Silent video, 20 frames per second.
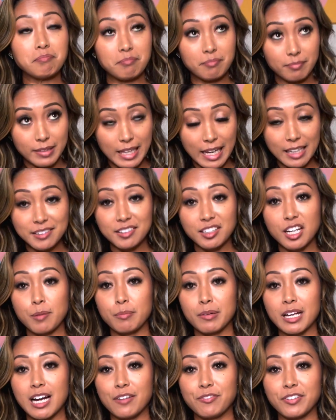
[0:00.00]
That's
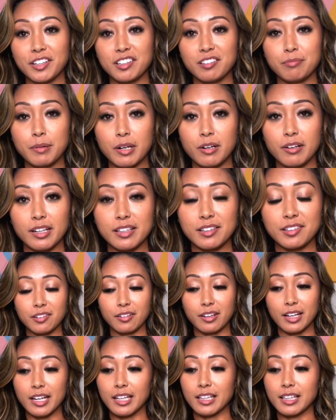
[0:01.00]
coming off experience,
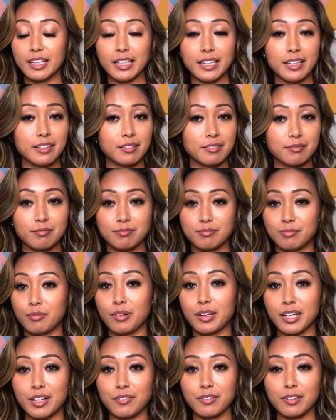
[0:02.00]
okay? Like,
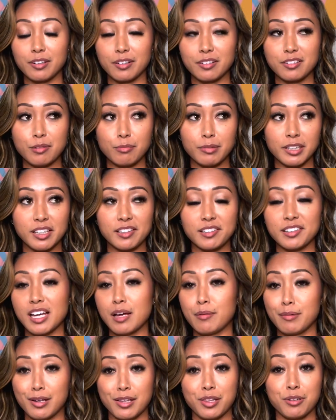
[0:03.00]
whatever, someone can
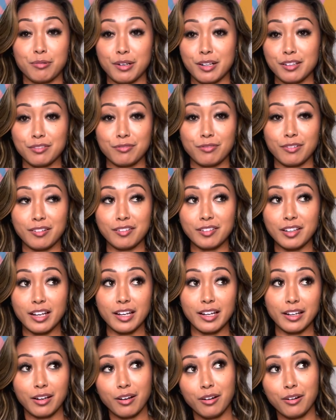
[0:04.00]
slap me on the wrist for
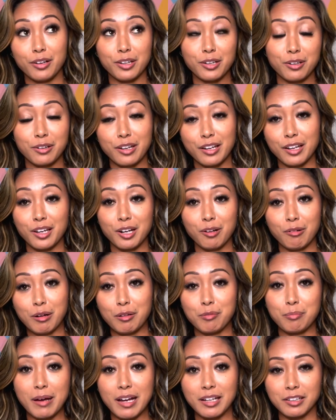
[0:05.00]
saying, oh, you can get away
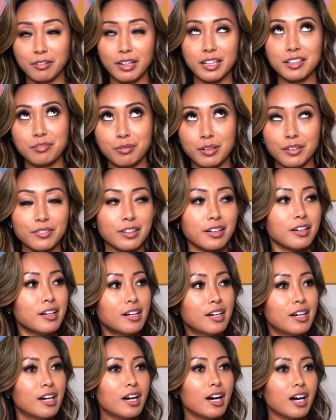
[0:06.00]
with bad grades, whatever.
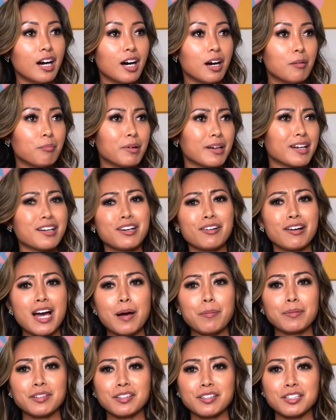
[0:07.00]
But you know, it
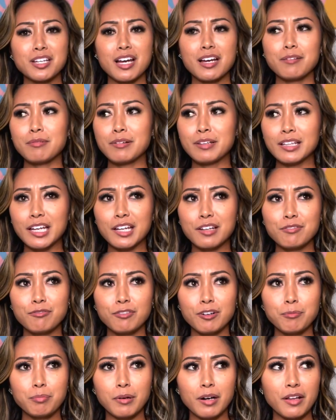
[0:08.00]
happens all the time, like in
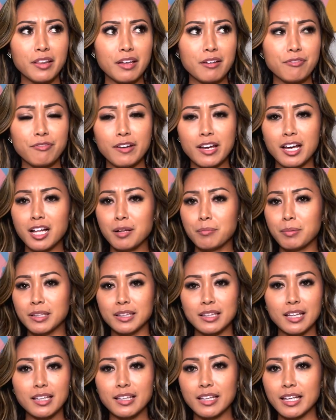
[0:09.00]
football. They fail, but
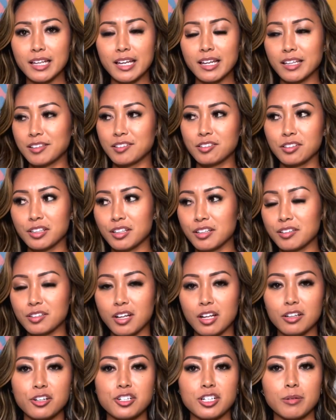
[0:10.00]
then they can still get a
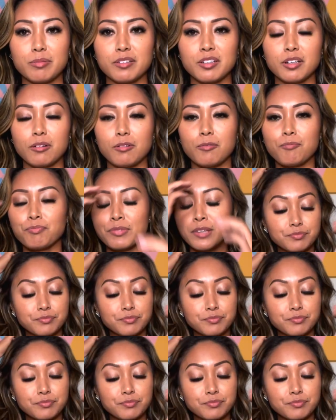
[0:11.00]
scholarship, so.